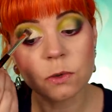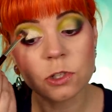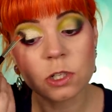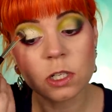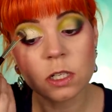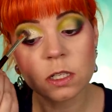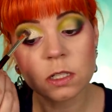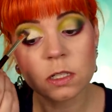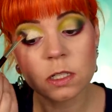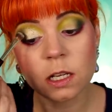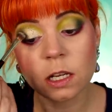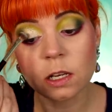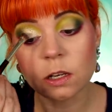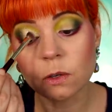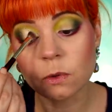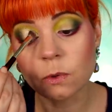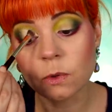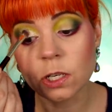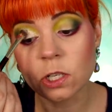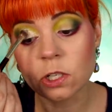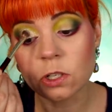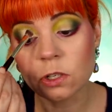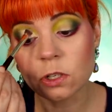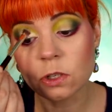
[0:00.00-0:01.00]
She is a
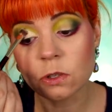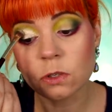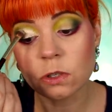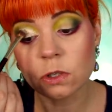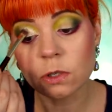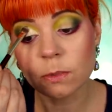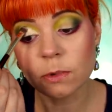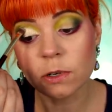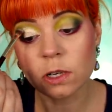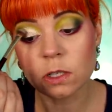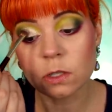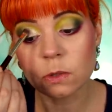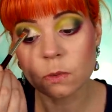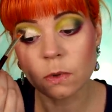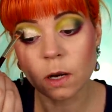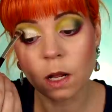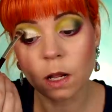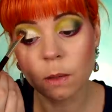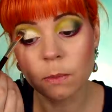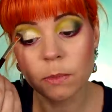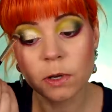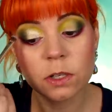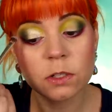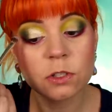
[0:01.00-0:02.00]
Norwegian YouTuber as
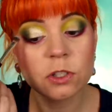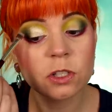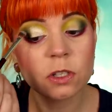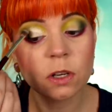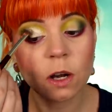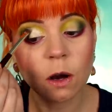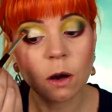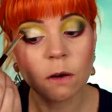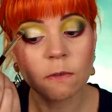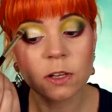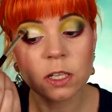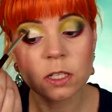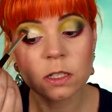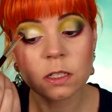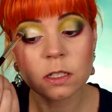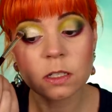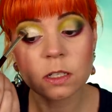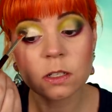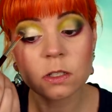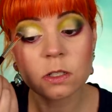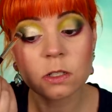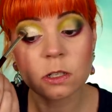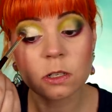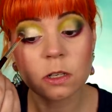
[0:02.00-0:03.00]
well, but she obviously
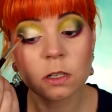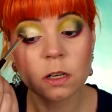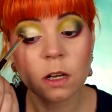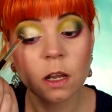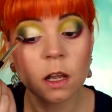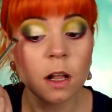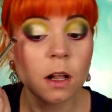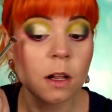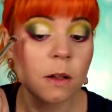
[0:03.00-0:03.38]
does her